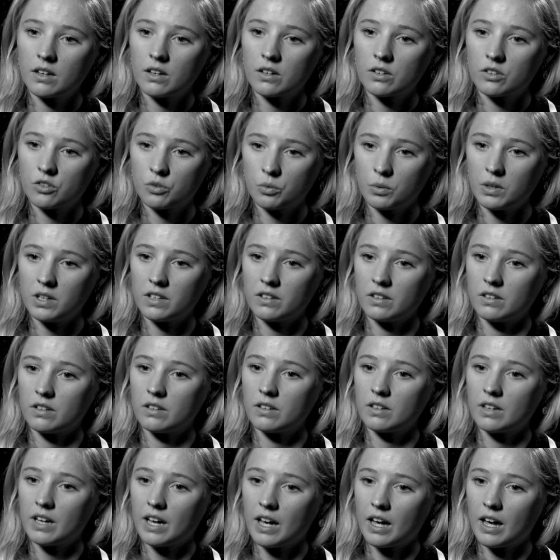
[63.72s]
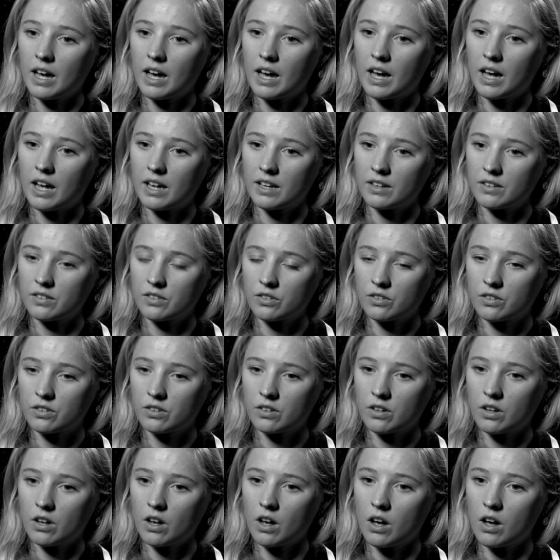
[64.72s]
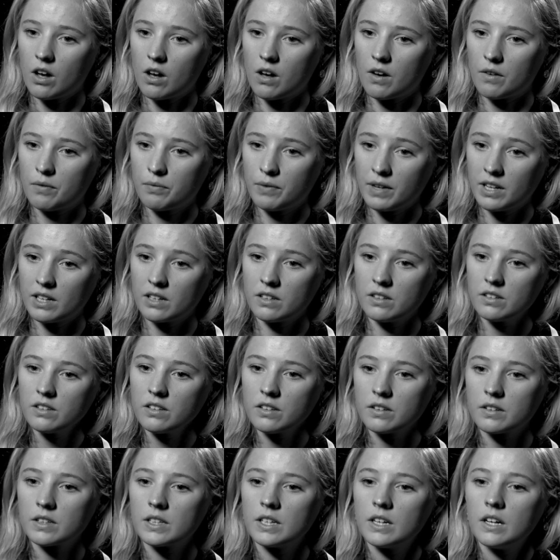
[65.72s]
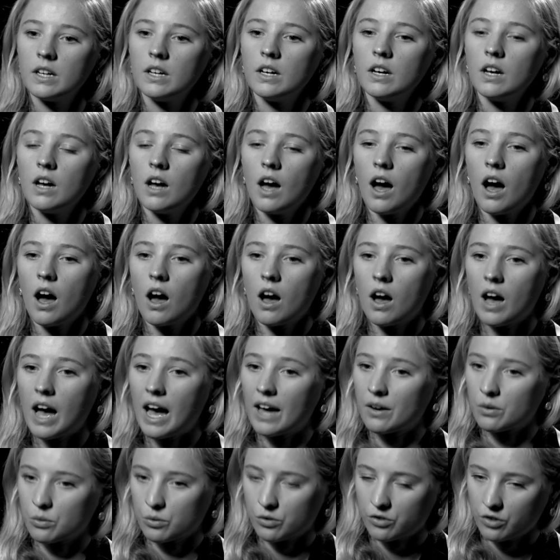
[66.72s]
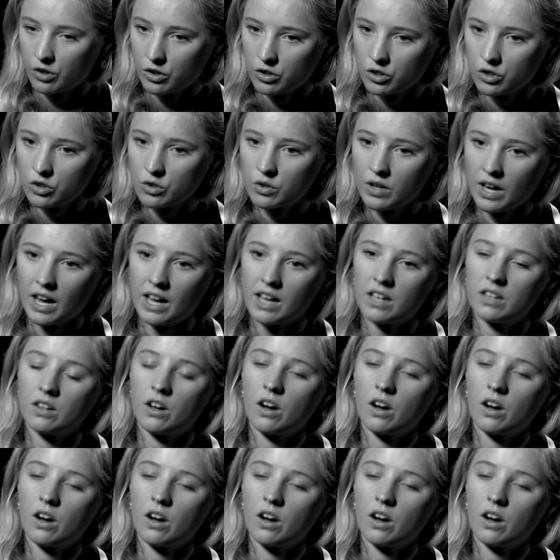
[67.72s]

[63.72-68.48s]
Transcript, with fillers: Sweden, and uh, Finland uh, and also UK and